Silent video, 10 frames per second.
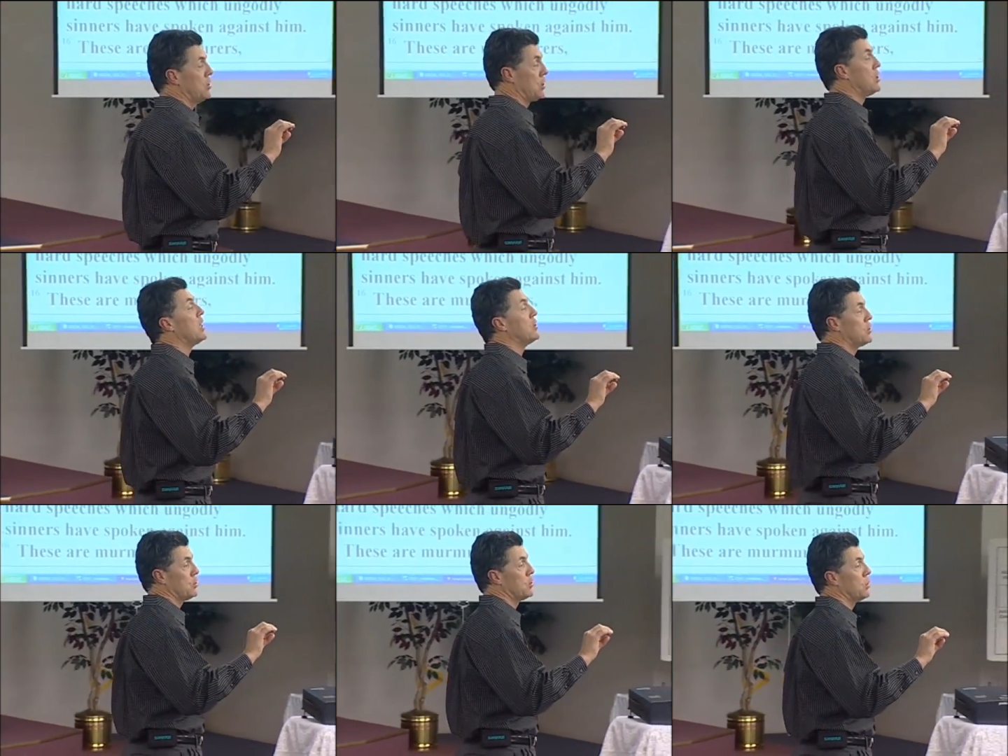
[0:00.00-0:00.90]
you need
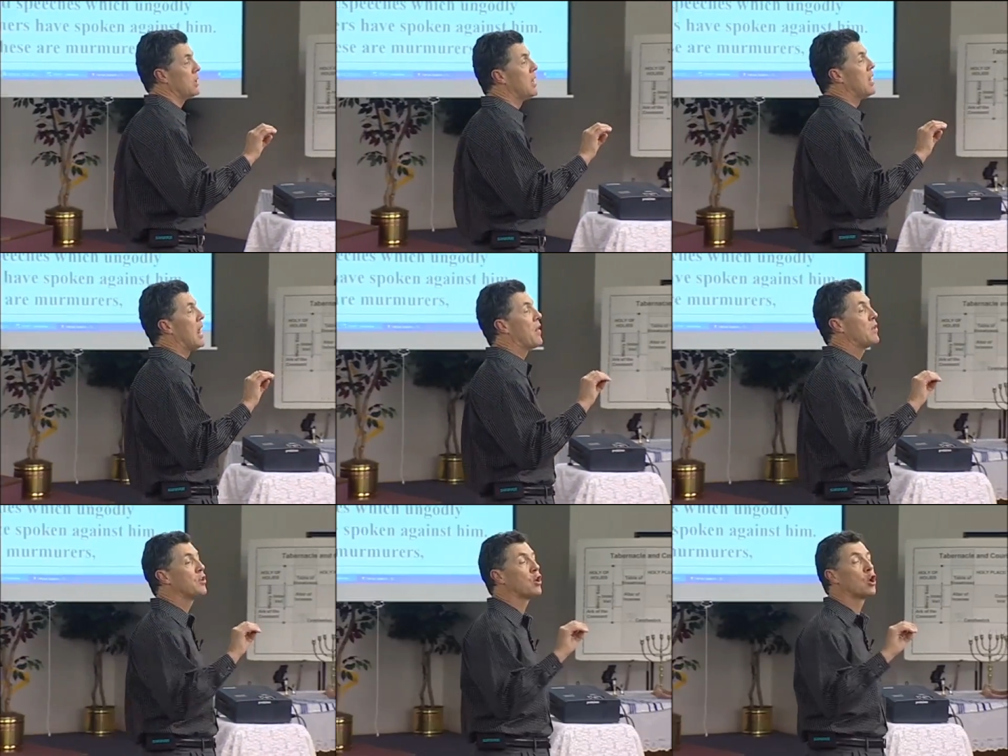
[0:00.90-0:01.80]
to do it, and
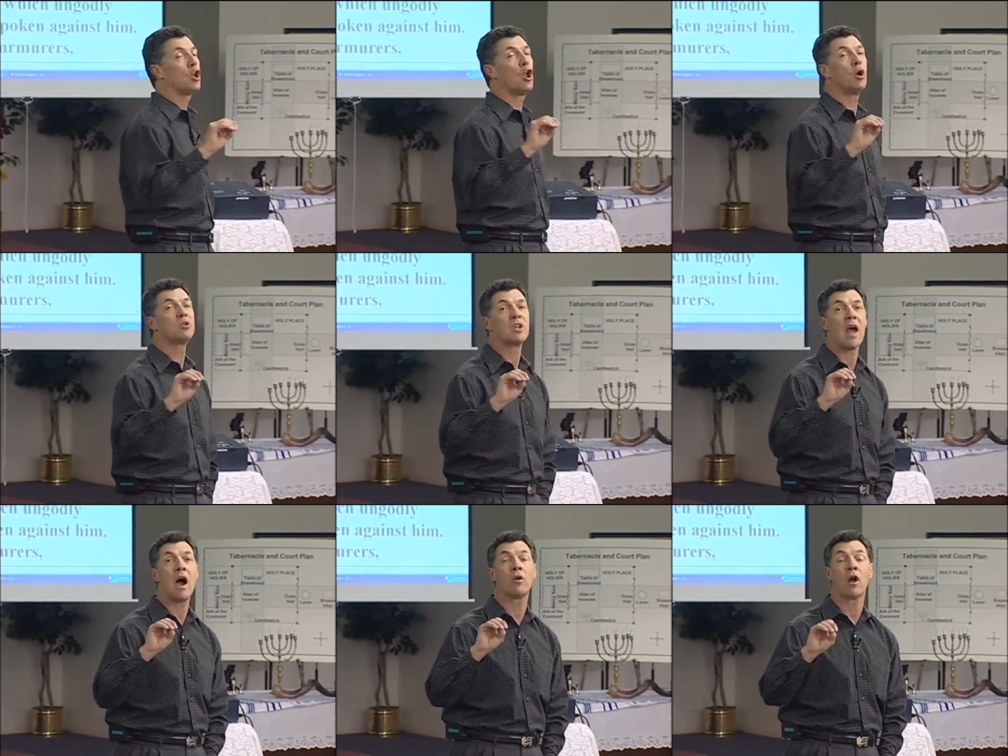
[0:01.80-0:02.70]
then to close
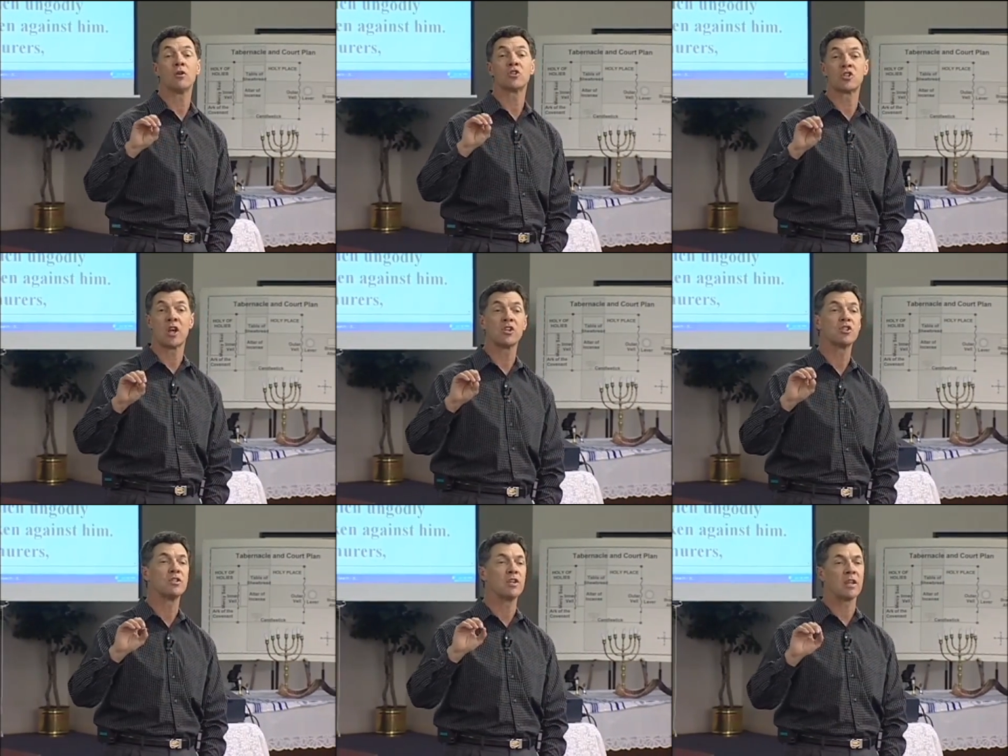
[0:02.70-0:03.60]
out our
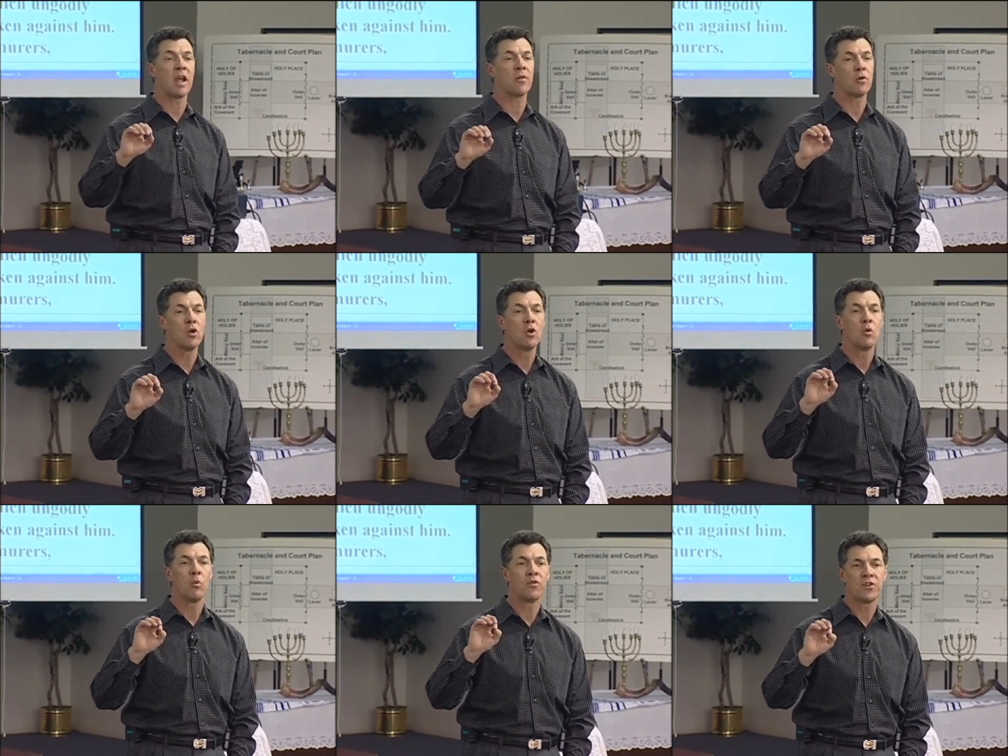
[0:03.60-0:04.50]
session together
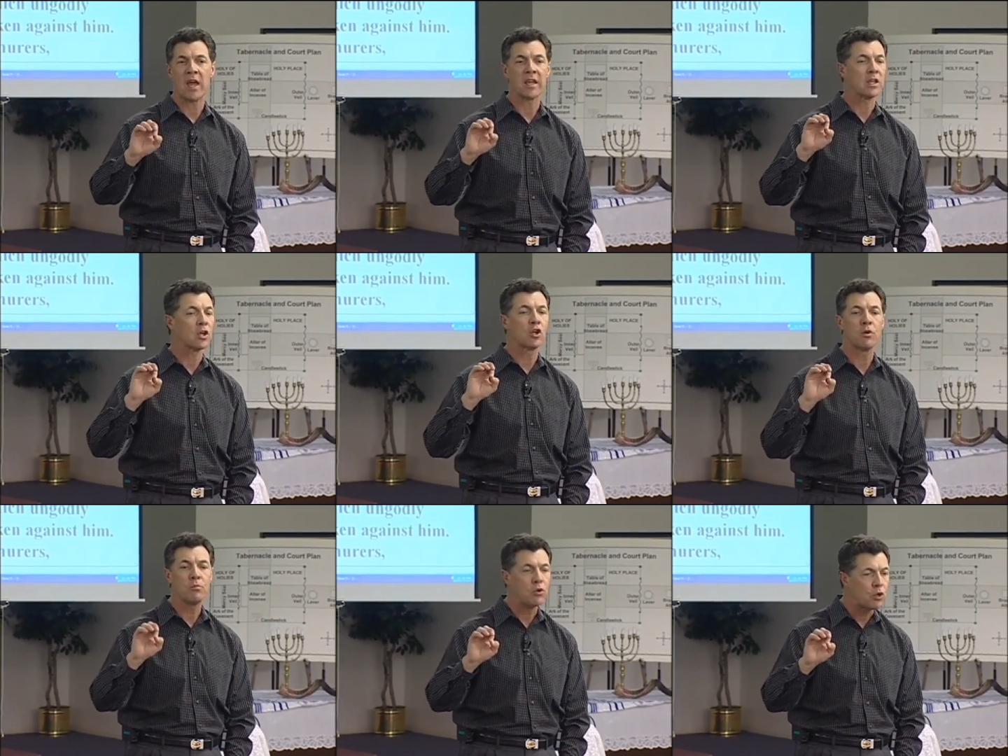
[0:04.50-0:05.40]
with taking
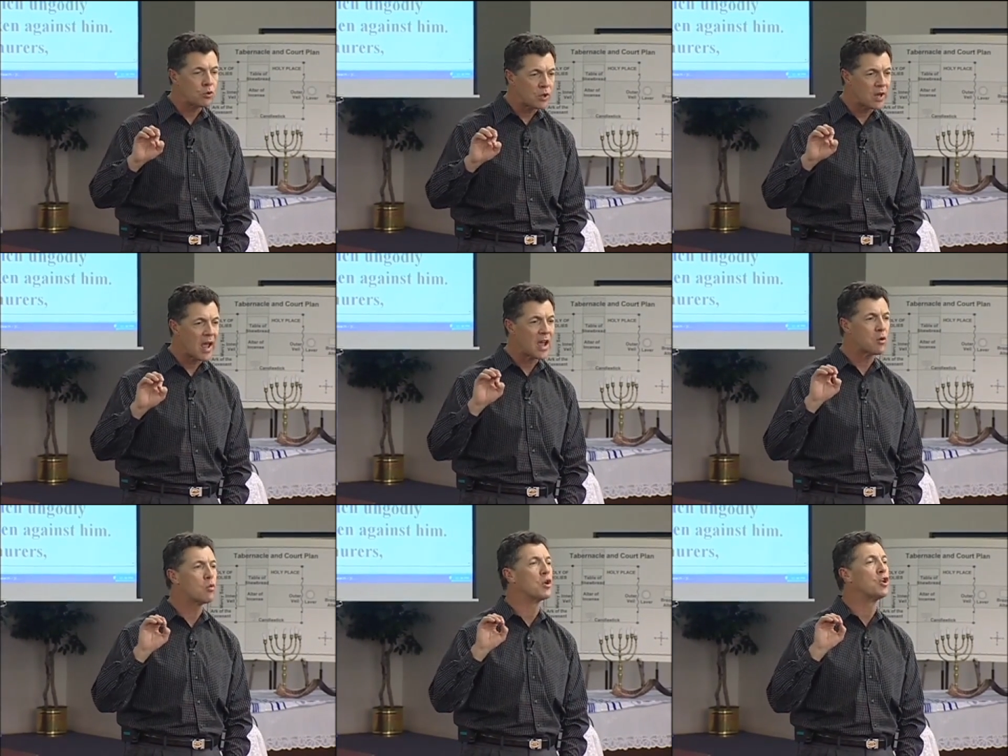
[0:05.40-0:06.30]
communion
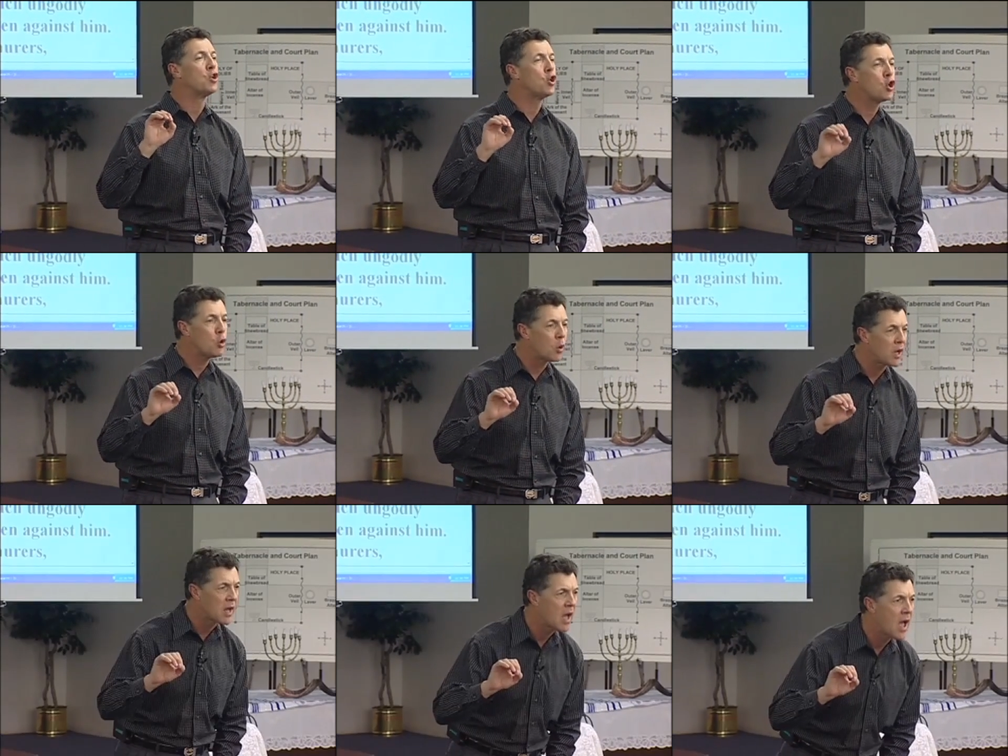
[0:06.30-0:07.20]
and
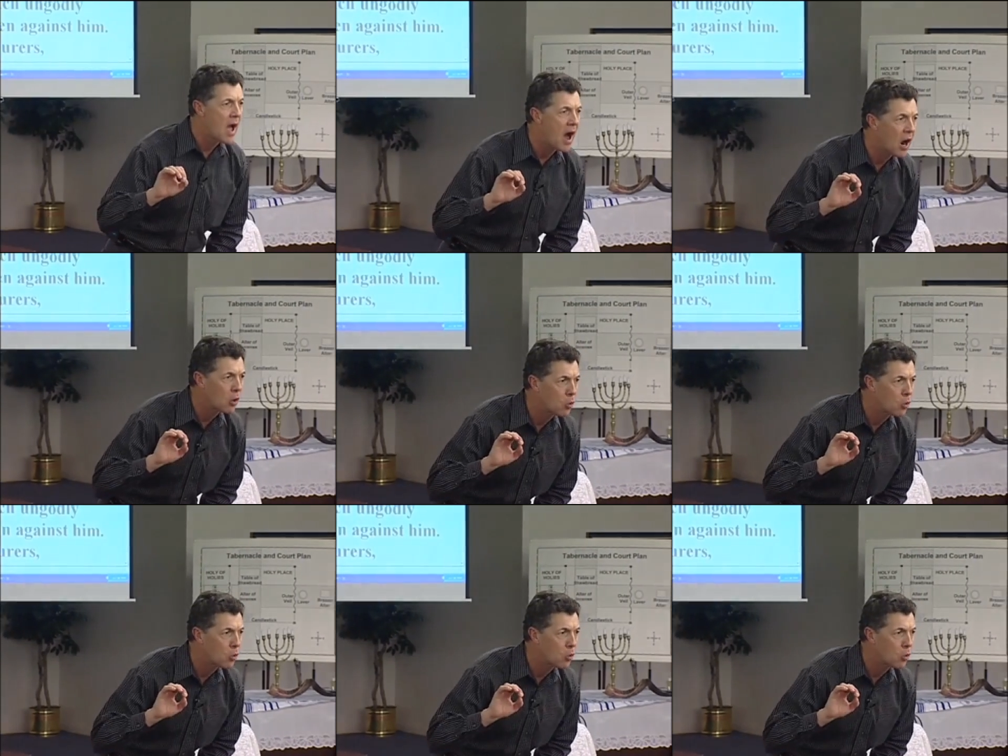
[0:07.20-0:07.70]
renewing our